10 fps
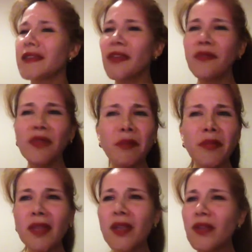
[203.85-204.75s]
Give them
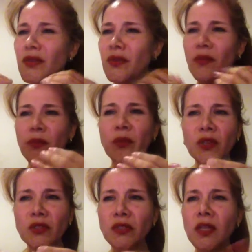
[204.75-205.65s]
then the
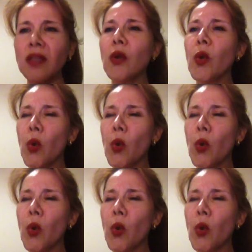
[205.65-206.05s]
personal